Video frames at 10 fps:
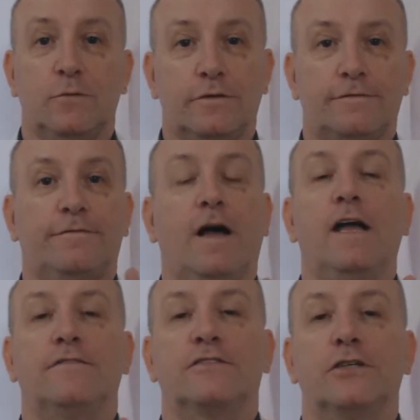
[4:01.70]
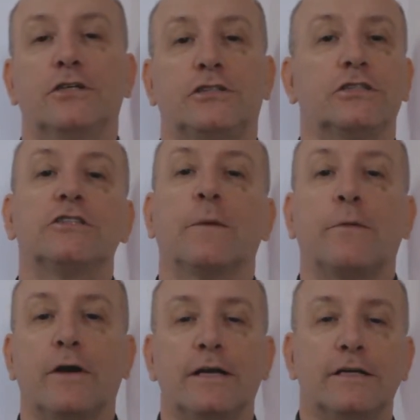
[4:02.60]
with five surgeons
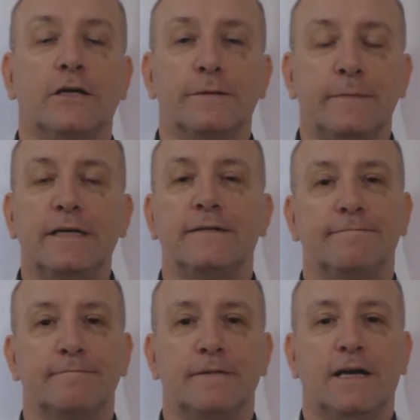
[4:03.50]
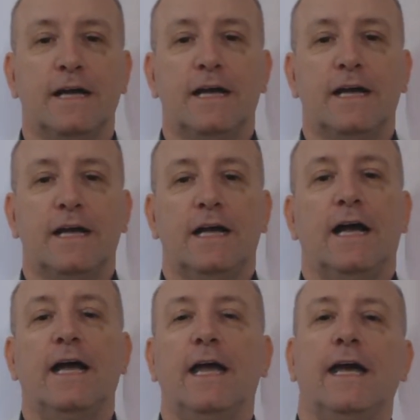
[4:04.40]
operating on me,
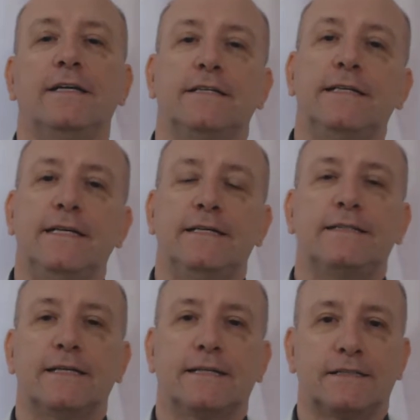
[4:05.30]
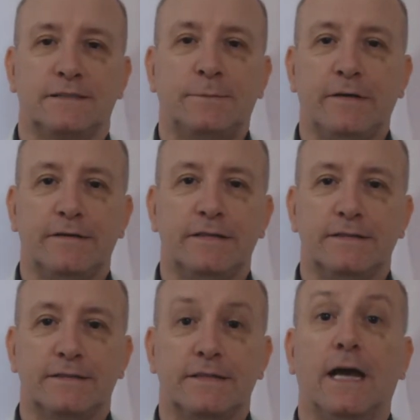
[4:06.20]
I had a near-death
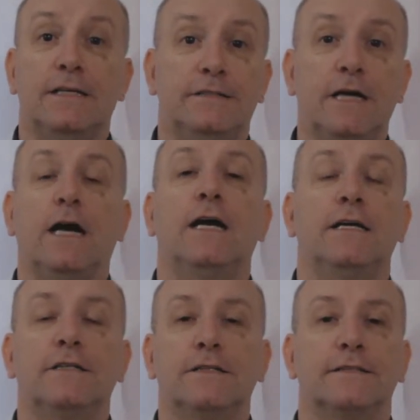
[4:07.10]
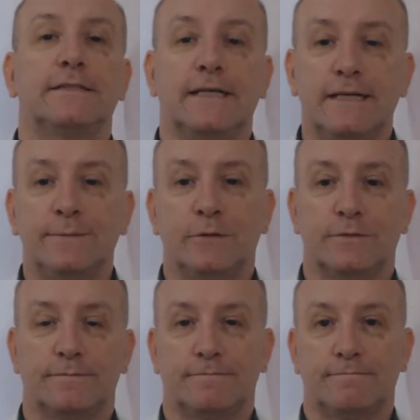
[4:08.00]
experience. I died on the
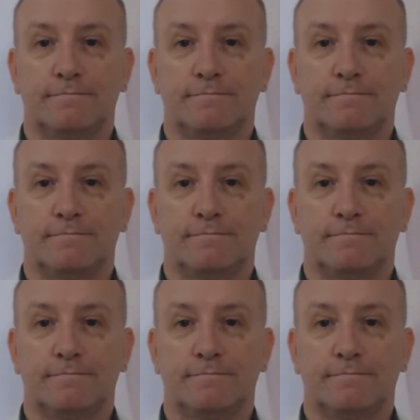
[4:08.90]
table.